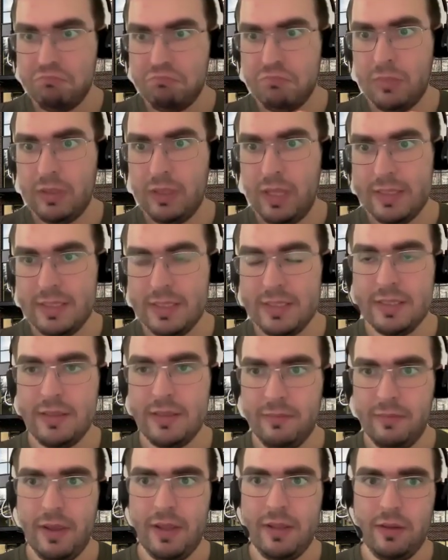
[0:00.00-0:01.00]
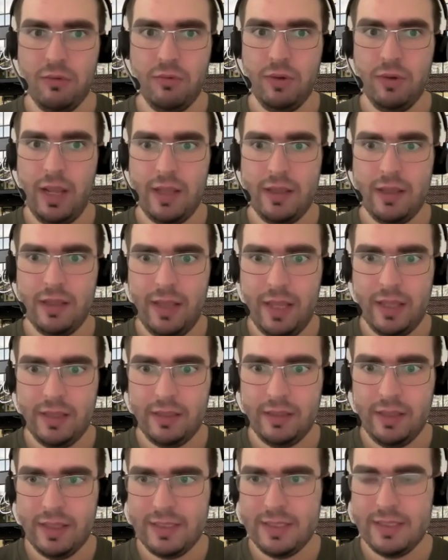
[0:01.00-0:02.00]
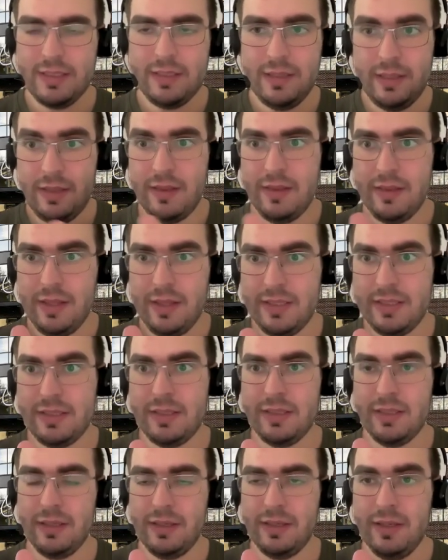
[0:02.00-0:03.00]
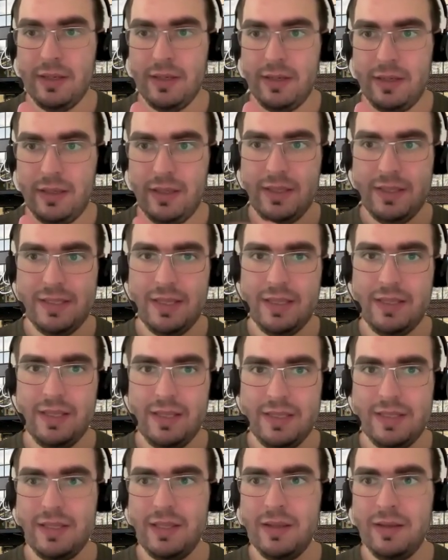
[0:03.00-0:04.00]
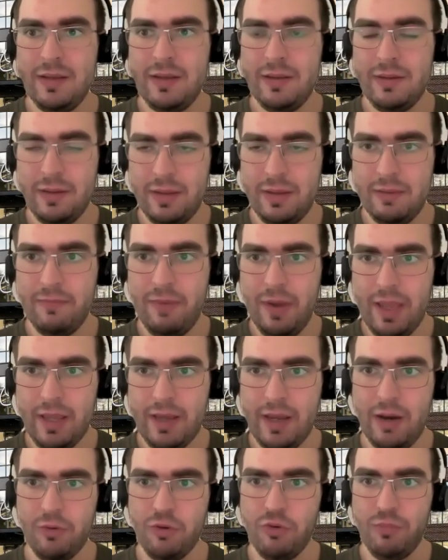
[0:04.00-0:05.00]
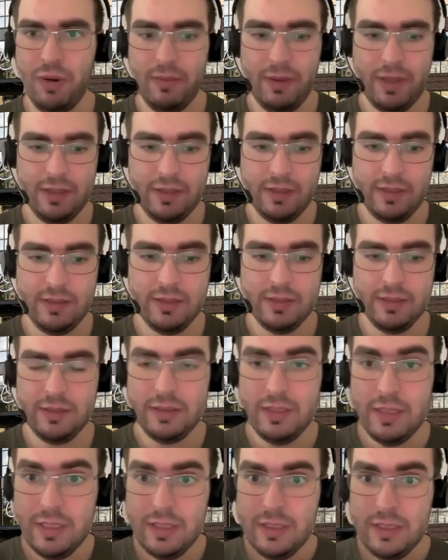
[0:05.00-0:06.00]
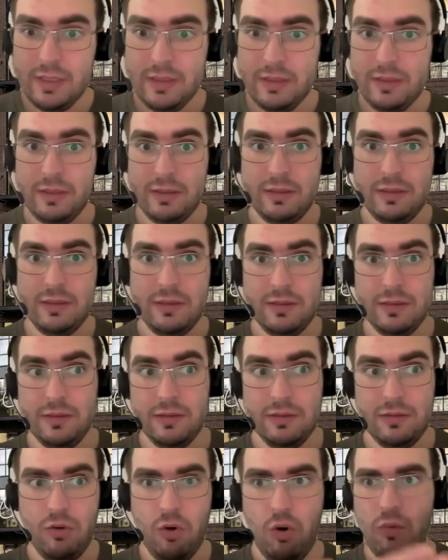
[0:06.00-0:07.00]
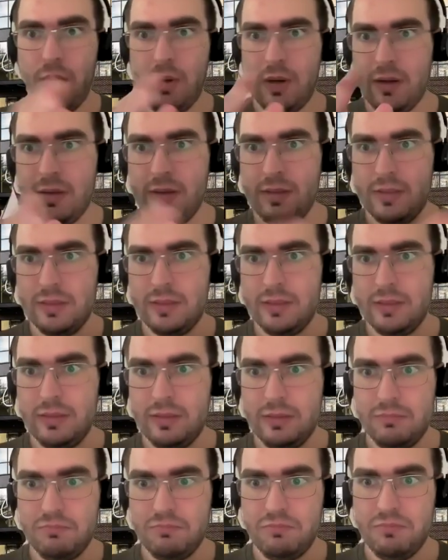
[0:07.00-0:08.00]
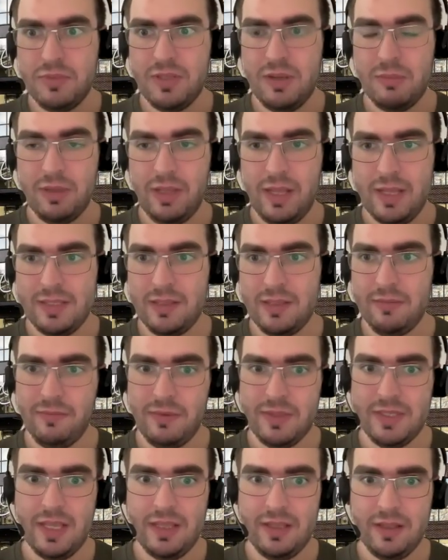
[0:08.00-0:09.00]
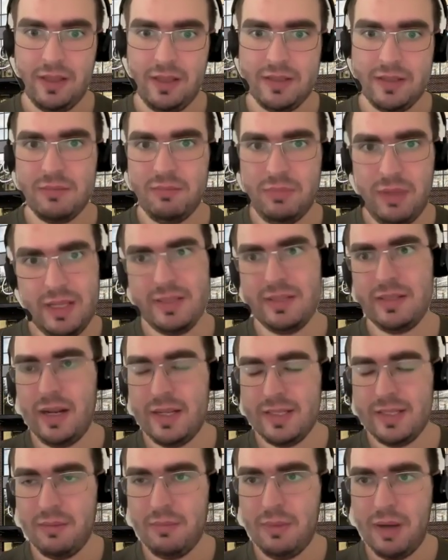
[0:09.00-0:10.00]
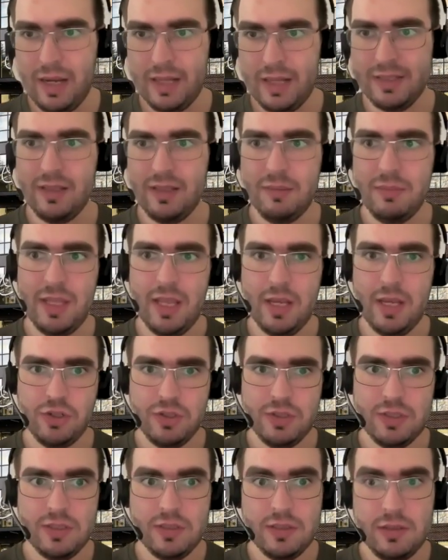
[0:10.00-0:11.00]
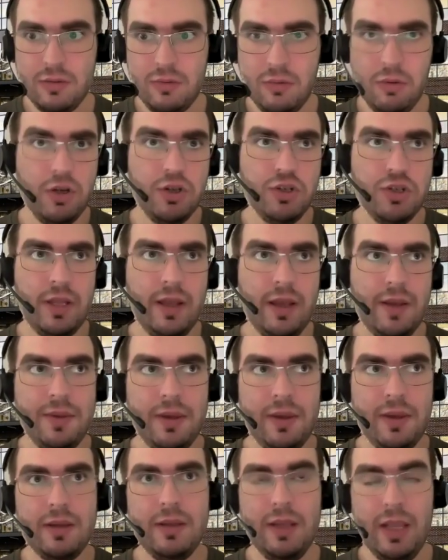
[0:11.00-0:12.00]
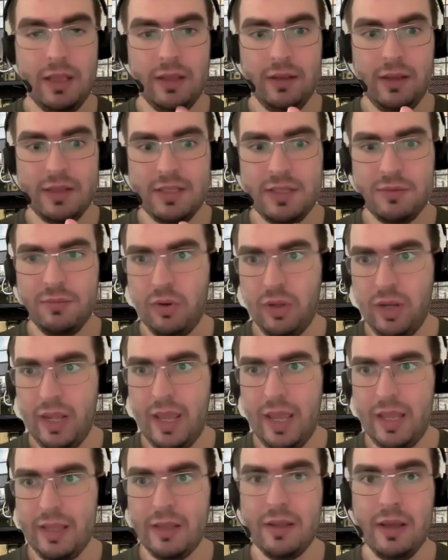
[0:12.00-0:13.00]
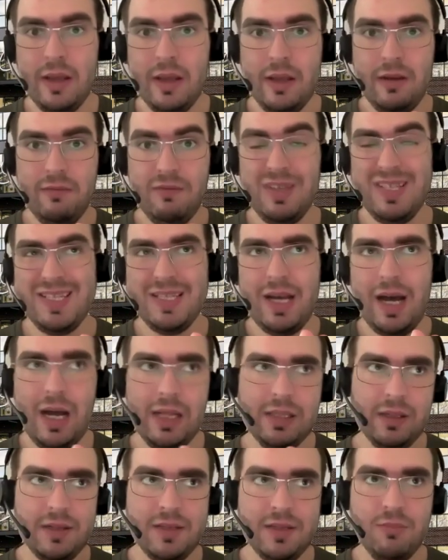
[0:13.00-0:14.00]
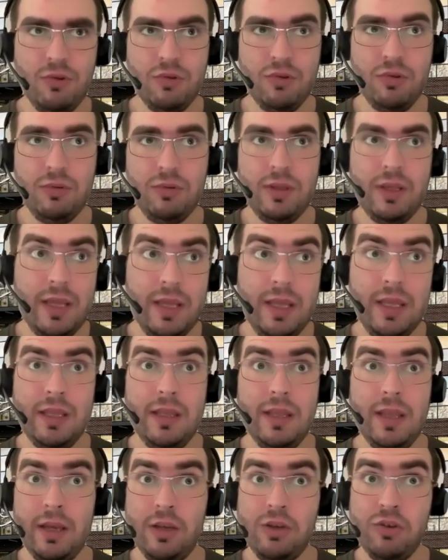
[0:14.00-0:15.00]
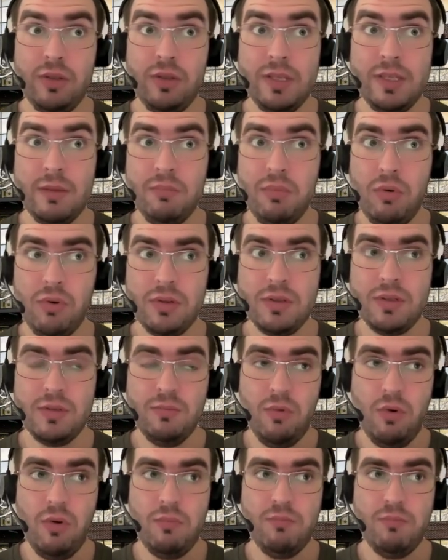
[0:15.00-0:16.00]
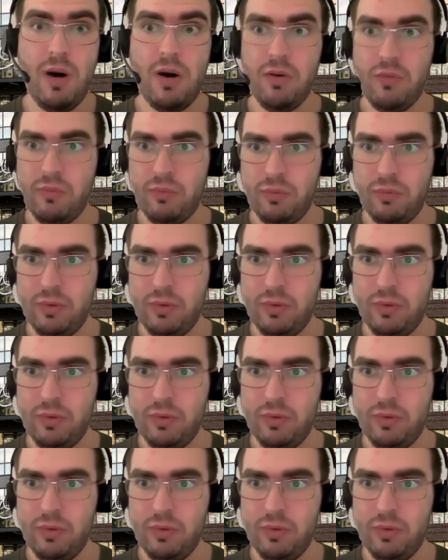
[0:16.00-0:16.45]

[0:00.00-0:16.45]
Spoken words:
classes when you create a data class. This is at least a way how you prevent over subclassing with data classes. Plus, there are some other limitations. Originally, I think data classes were created with others module. It actually supports more powerful